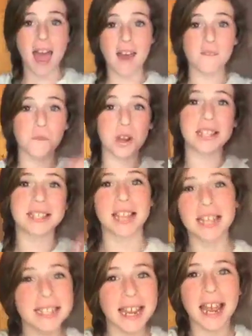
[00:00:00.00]
Every
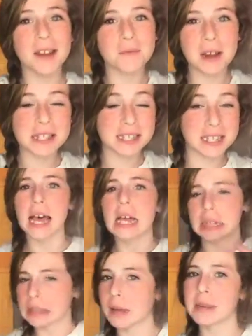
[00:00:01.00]
Sunday and Wednesday.
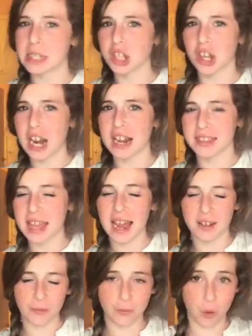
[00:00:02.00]
Let me slow that
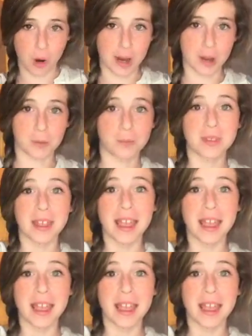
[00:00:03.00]
down for you.